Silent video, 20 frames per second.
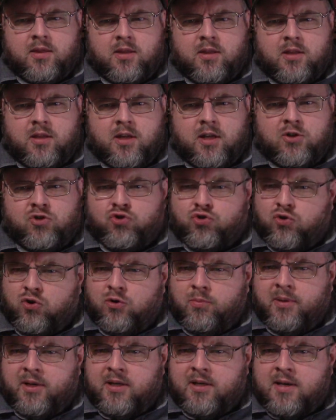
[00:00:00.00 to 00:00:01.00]
it's
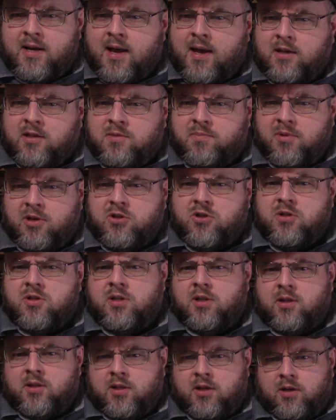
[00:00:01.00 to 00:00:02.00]
true, but not as much as
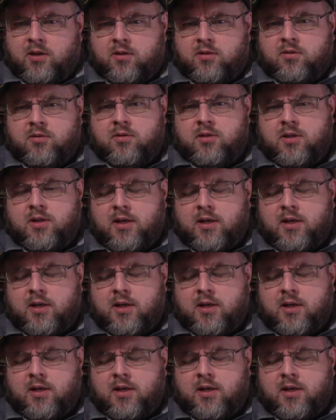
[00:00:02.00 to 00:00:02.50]
you'd think,